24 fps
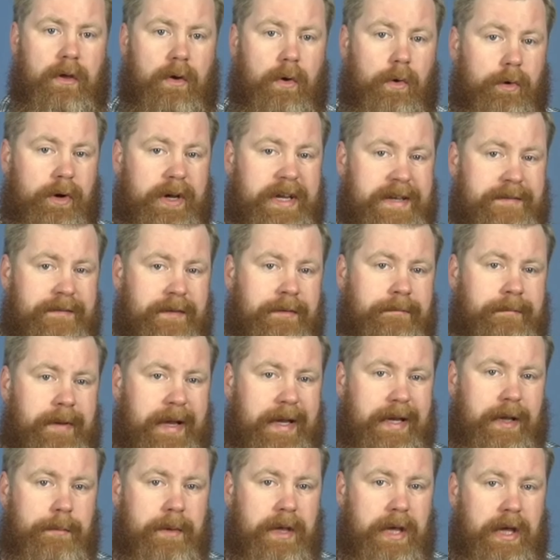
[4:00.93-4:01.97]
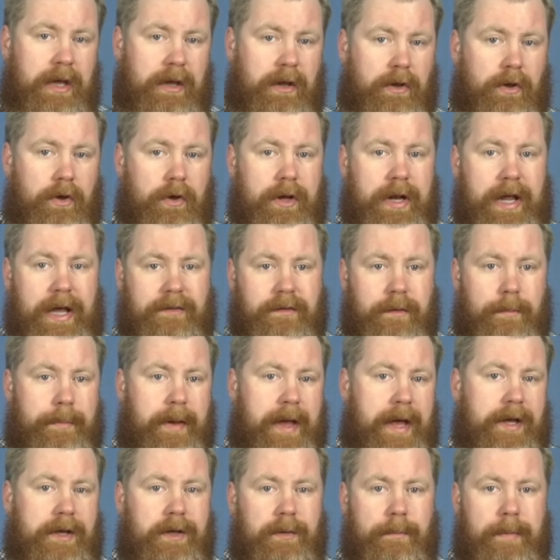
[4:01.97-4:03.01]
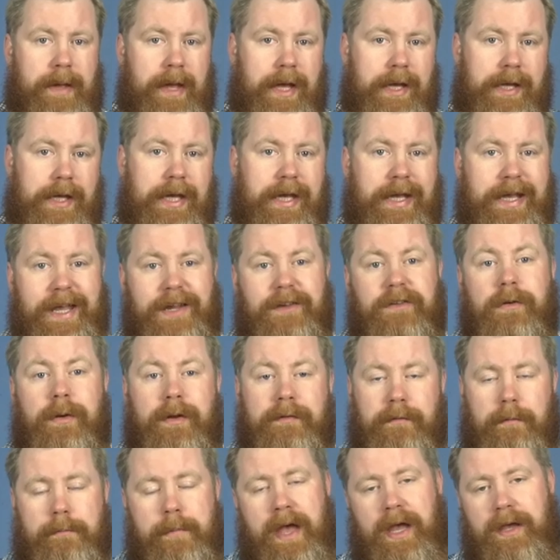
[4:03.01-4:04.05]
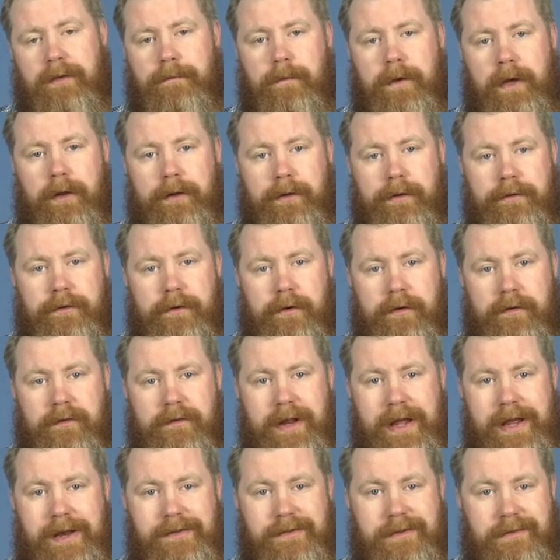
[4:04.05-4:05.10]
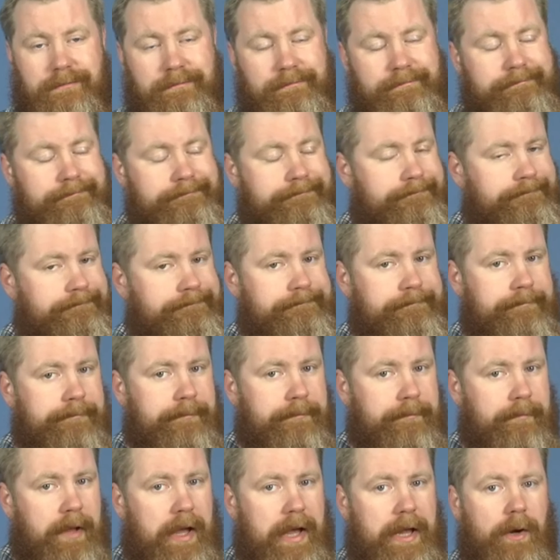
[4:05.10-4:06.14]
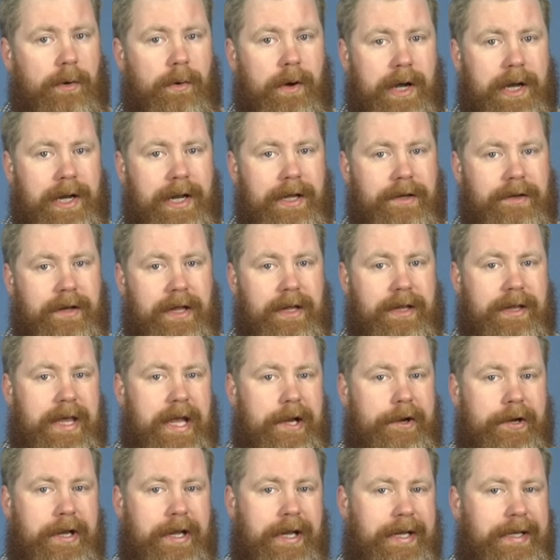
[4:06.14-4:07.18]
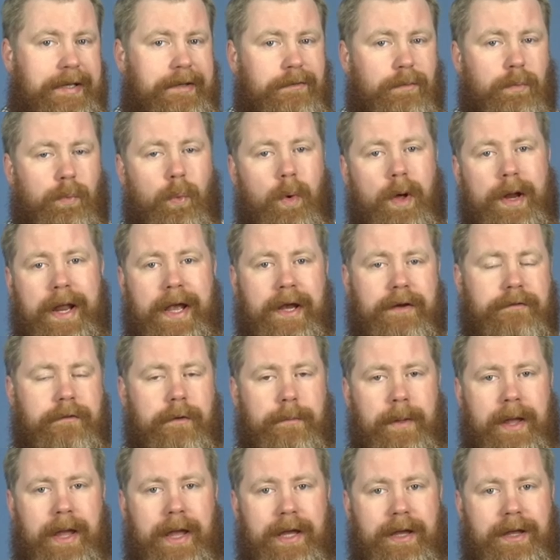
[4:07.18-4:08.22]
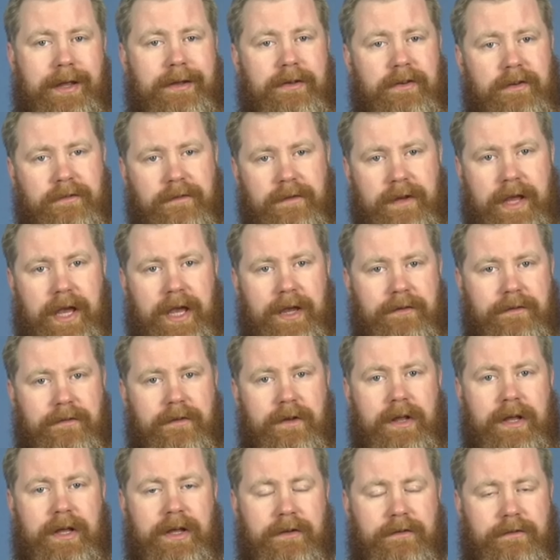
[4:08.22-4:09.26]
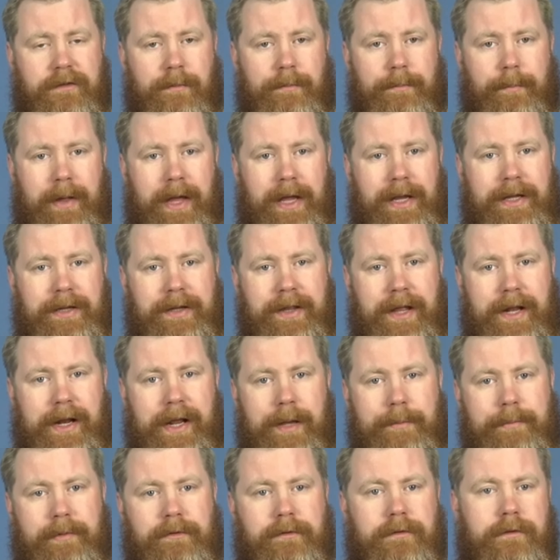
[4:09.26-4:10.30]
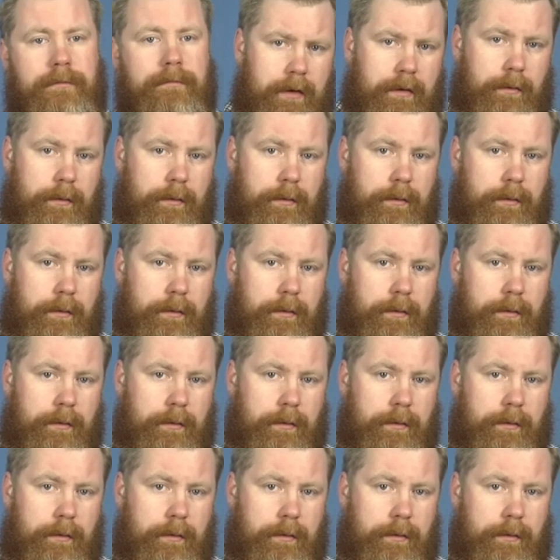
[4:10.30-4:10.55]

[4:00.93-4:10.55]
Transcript: Or even it can be good as a backup mag in case you have a mag failure during stage. I know I like to carry at least one extra mag just in case something bad like that happens.